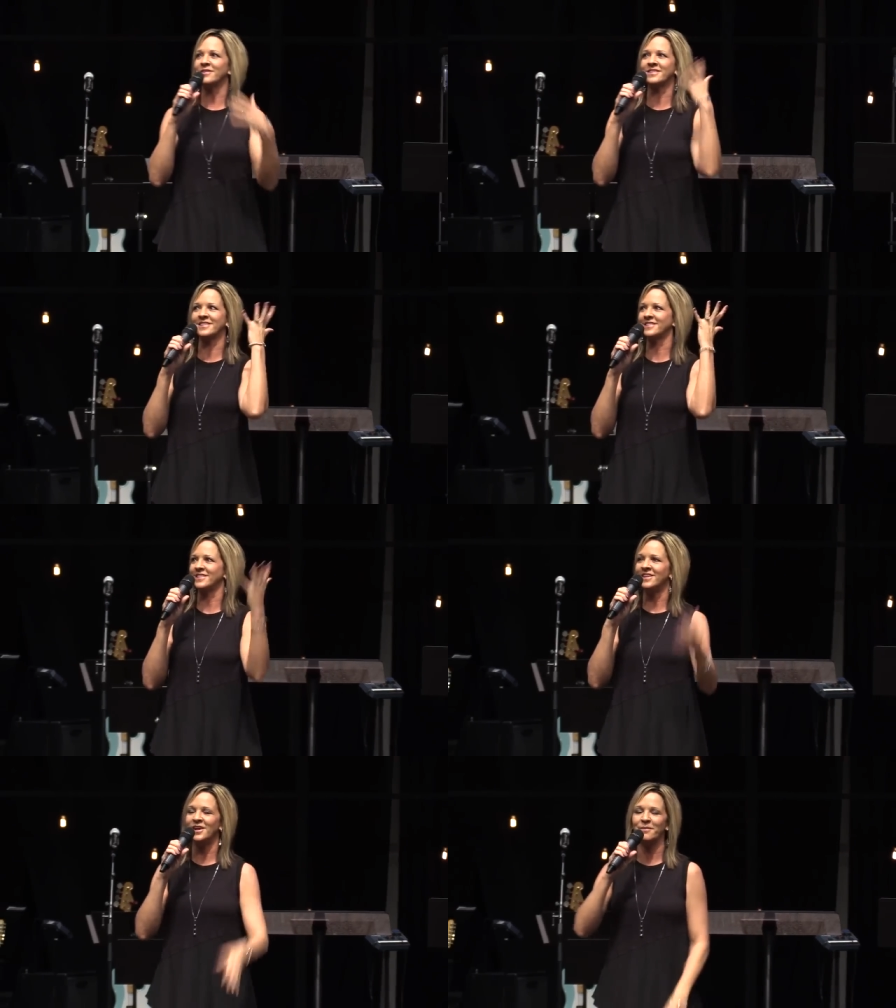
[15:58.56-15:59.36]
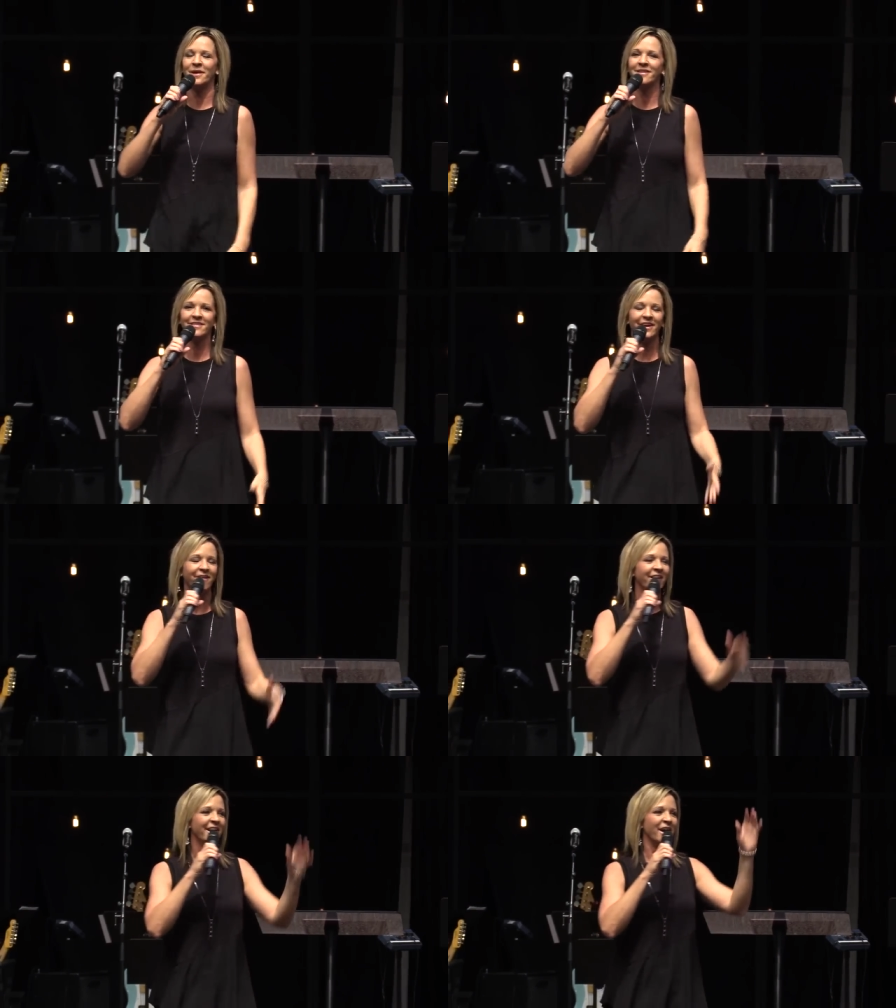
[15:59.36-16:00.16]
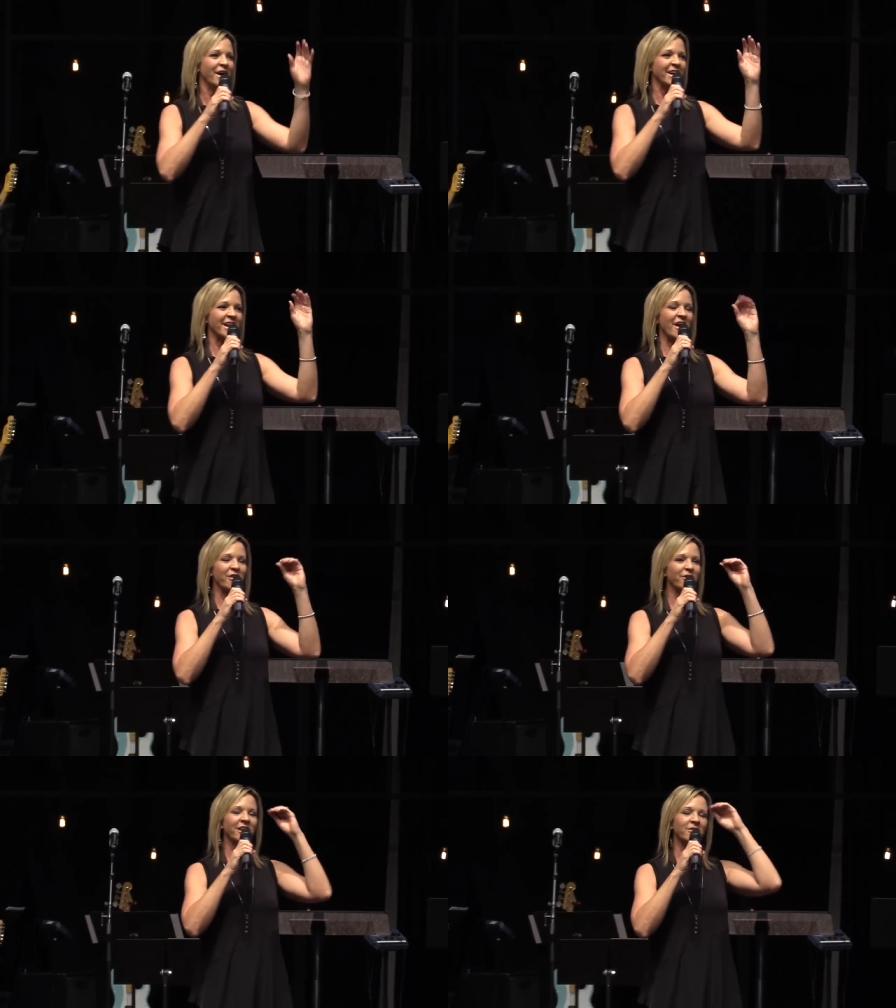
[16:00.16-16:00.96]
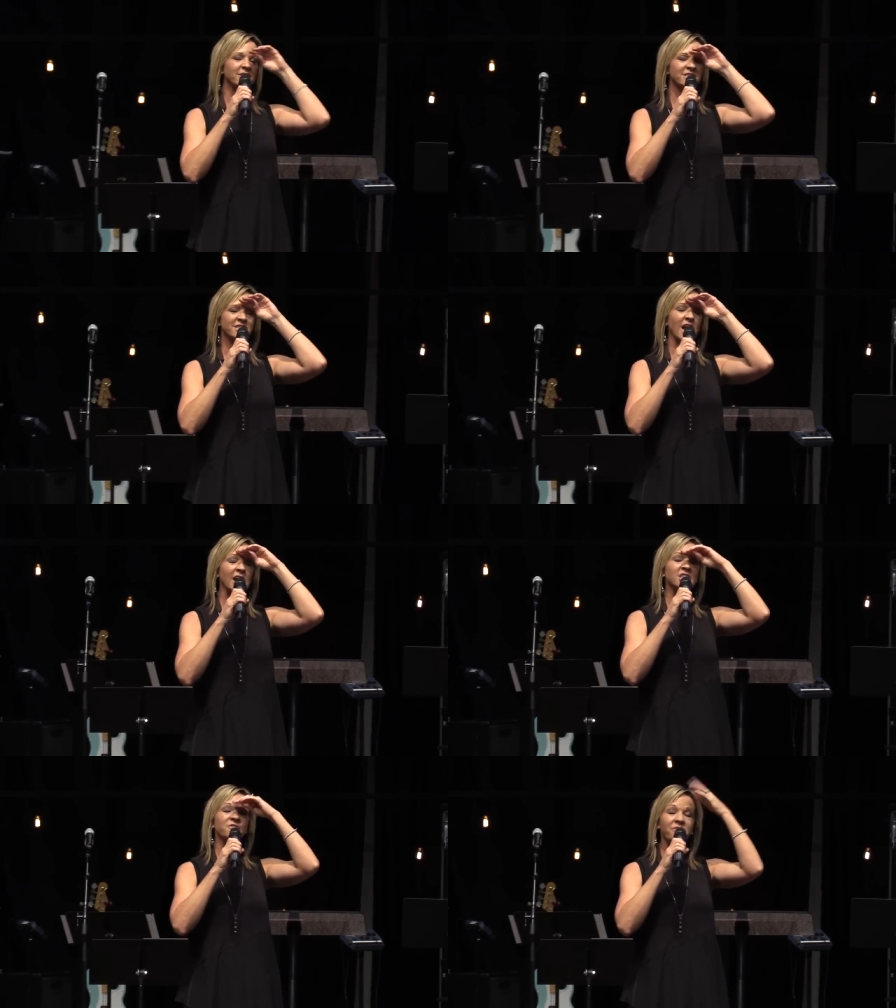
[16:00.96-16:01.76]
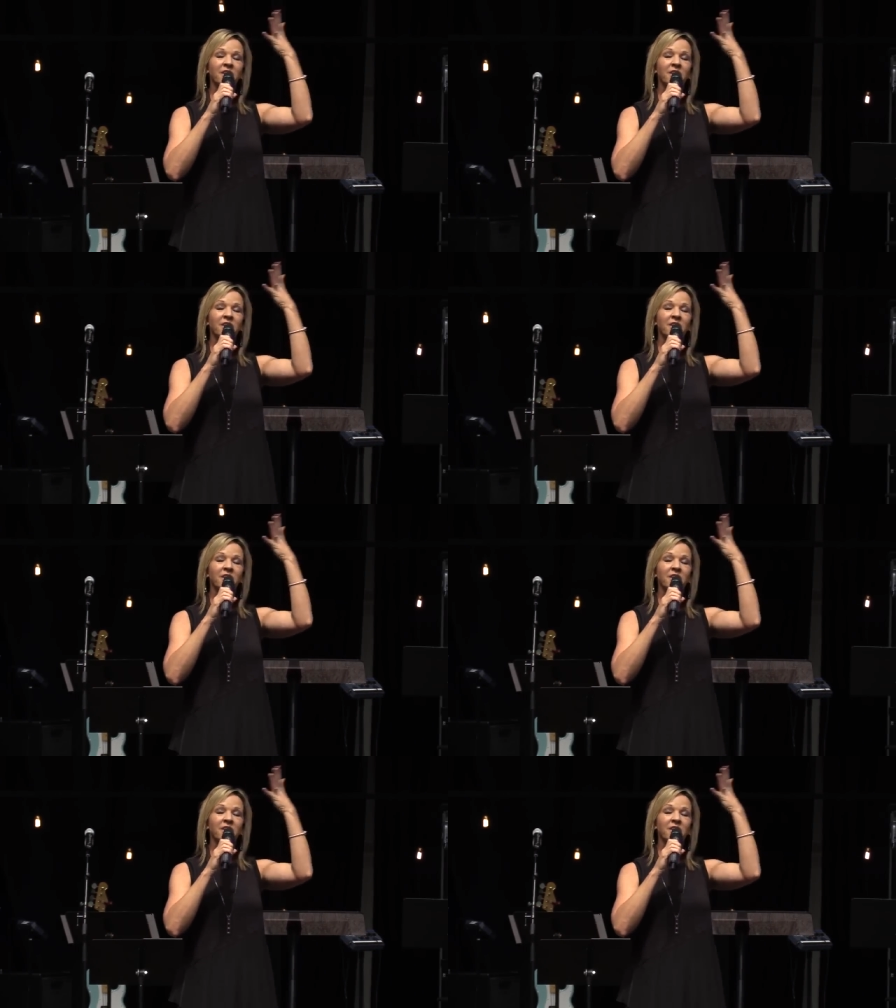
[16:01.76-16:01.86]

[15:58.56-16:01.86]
It was just dumb. I don't know. You know, it really was just, I just